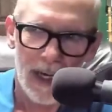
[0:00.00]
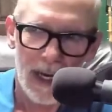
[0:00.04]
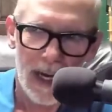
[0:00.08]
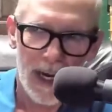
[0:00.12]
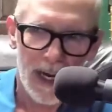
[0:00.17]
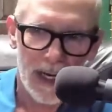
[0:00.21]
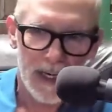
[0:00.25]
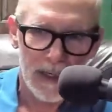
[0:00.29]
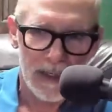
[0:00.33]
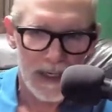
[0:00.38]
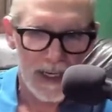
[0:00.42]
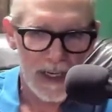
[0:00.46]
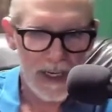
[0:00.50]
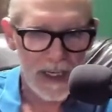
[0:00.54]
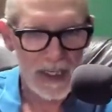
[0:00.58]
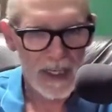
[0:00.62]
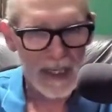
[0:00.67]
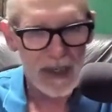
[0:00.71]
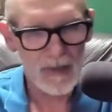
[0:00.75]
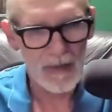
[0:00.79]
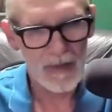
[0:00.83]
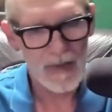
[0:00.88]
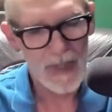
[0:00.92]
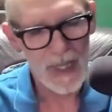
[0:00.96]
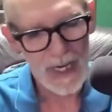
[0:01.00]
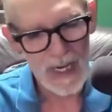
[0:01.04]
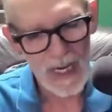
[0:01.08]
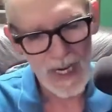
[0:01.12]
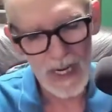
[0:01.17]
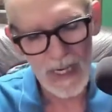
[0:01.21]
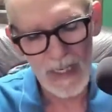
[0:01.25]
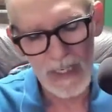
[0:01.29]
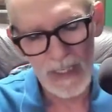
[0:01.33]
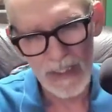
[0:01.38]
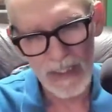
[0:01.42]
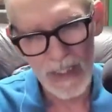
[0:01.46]
they
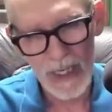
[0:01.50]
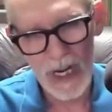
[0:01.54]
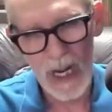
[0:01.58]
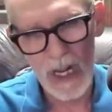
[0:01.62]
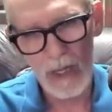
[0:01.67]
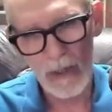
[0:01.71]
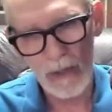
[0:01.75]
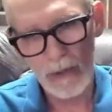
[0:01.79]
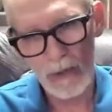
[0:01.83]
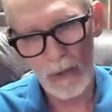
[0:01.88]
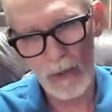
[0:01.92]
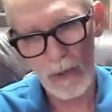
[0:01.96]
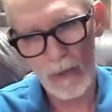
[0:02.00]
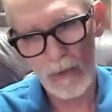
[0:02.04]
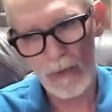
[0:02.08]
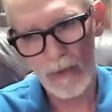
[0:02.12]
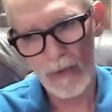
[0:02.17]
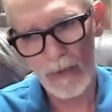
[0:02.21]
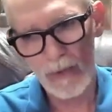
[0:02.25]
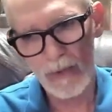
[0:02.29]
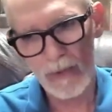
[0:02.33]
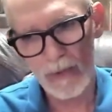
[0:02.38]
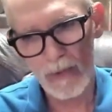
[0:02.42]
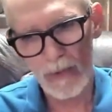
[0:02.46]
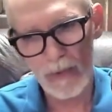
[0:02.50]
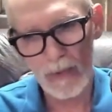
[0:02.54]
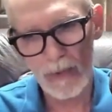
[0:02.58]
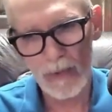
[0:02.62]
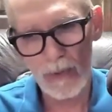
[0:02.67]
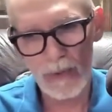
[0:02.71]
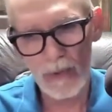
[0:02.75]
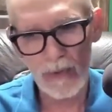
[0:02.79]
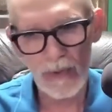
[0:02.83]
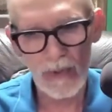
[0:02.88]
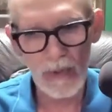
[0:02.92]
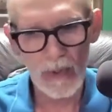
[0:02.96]
hand the child over
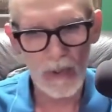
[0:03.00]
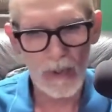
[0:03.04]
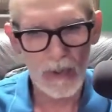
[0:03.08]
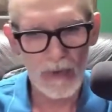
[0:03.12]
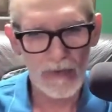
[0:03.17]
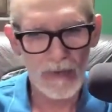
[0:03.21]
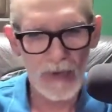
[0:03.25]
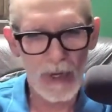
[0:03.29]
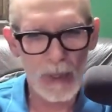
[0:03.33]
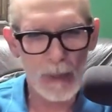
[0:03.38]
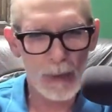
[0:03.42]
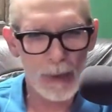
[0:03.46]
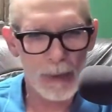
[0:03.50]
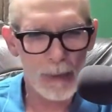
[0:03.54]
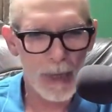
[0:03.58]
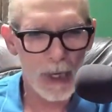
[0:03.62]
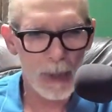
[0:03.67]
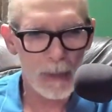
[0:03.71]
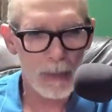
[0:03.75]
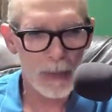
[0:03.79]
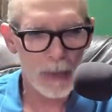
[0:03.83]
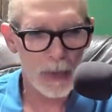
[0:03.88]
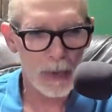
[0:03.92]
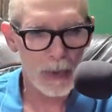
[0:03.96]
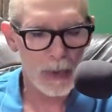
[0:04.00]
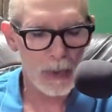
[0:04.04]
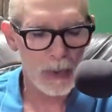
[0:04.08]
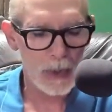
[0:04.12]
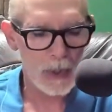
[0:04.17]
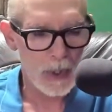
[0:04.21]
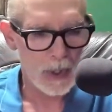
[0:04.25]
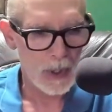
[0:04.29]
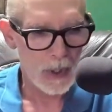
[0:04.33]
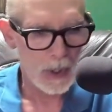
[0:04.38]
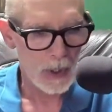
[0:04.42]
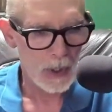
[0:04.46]
to the family
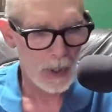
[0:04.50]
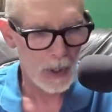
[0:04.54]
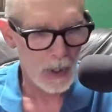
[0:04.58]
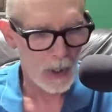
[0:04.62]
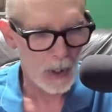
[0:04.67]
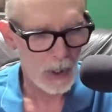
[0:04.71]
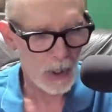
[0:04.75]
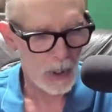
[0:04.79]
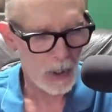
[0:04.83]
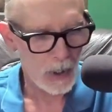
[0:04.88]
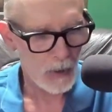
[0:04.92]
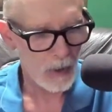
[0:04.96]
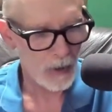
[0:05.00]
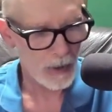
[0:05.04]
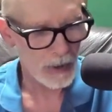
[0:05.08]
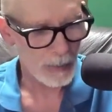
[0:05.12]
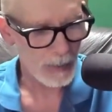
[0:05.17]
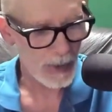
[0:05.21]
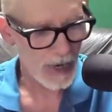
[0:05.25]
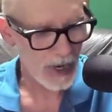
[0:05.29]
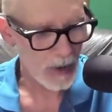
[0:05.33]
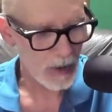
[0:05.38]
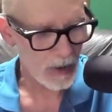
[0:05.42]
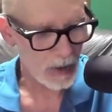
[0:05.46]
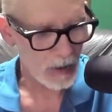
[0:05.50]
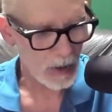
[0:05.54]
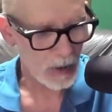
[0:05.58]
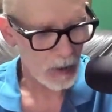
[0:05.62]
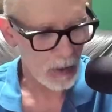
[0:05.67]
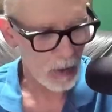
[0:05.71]
member or the parent.